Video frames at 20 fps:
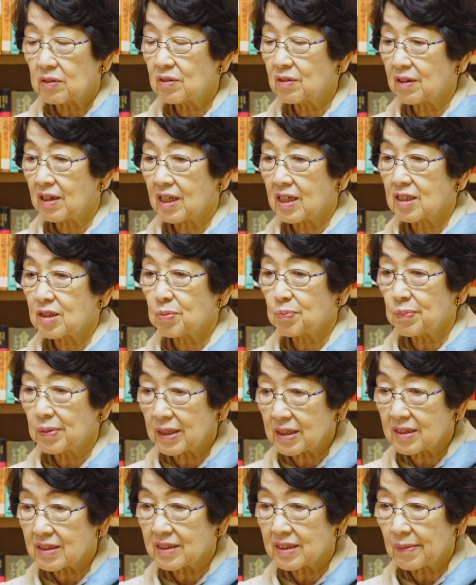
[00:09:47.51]
to
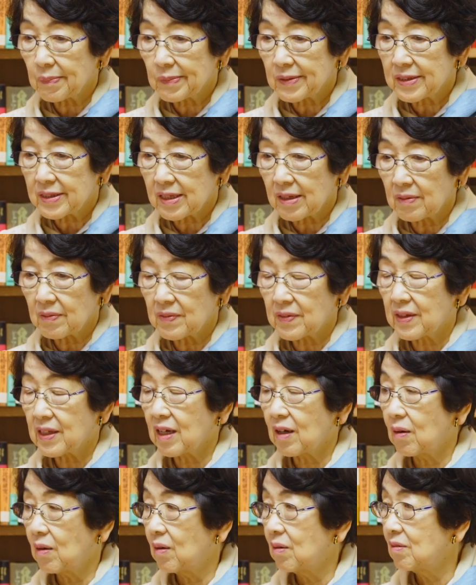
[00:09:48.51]
express themselves,
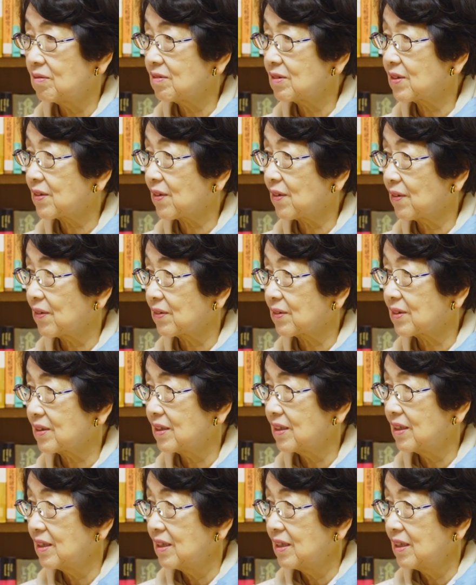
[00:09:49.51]
their own thought.